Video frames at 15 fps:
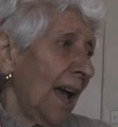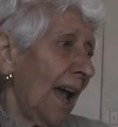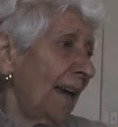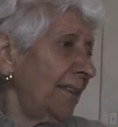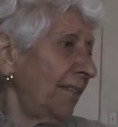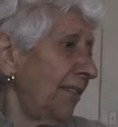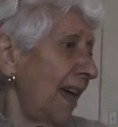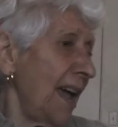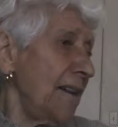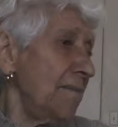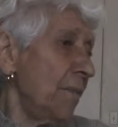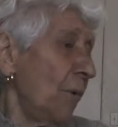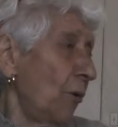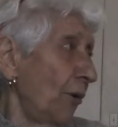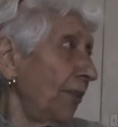And they,
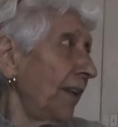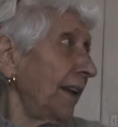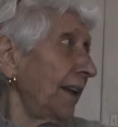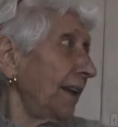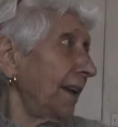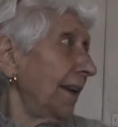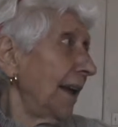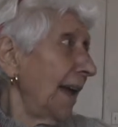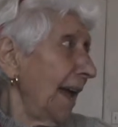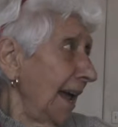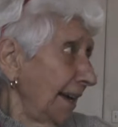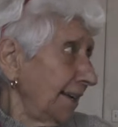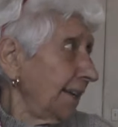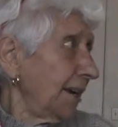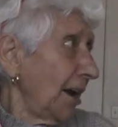more than
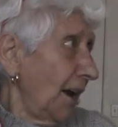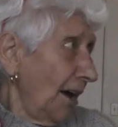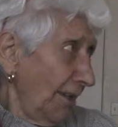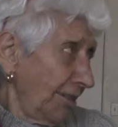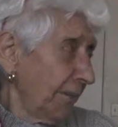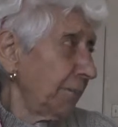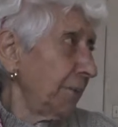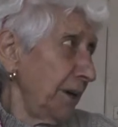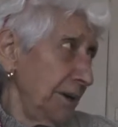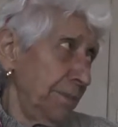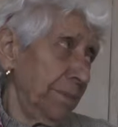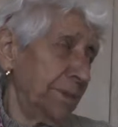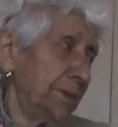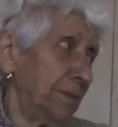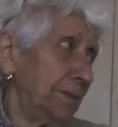any other
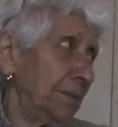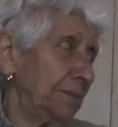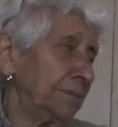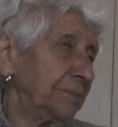people,